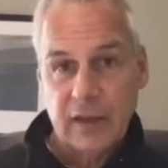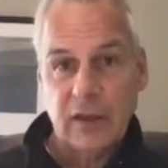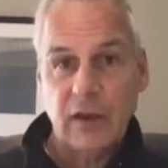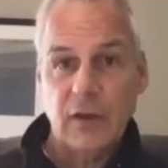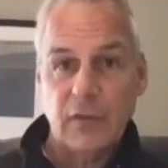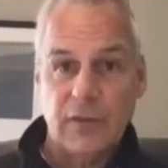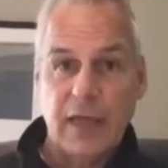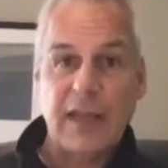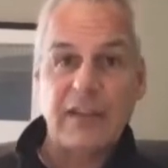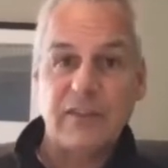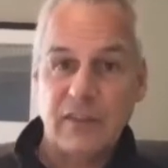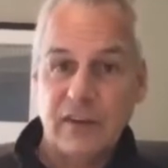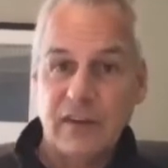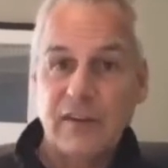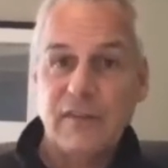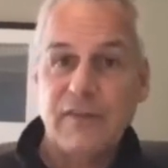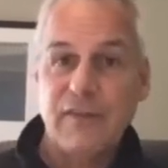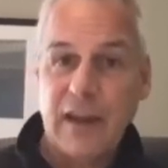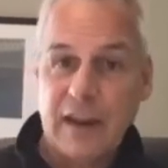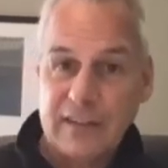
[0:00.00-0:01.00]
that's going to
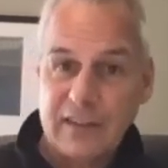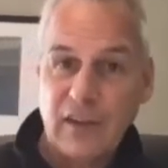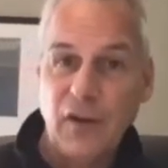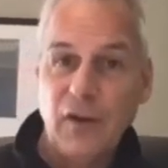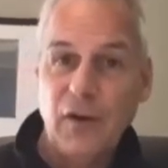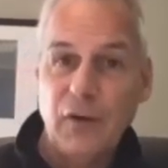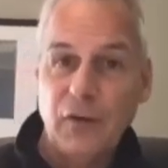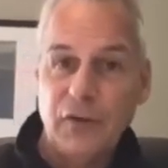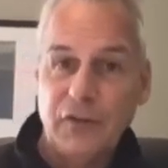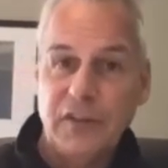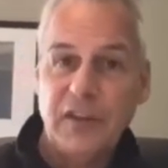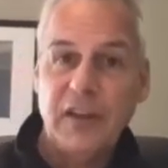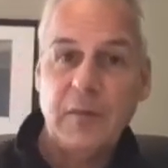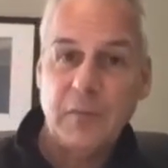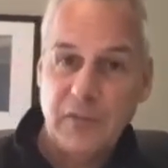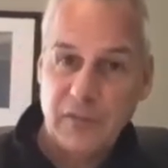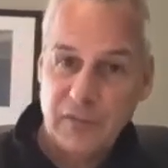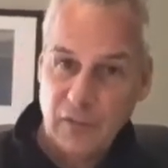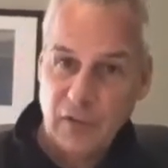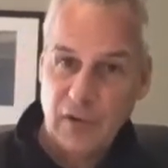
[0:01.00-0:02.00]
affect the whole team
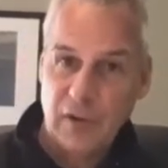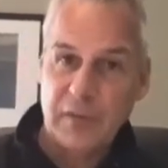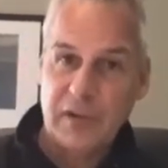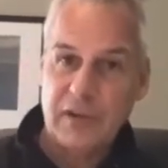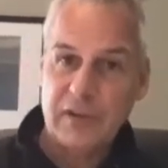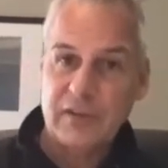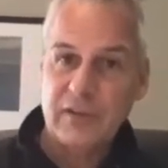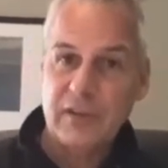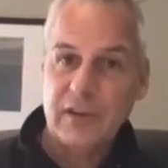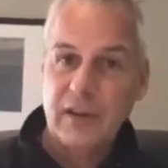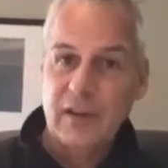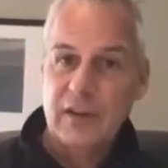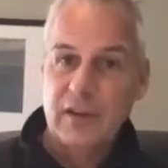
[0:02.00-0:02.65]
performance.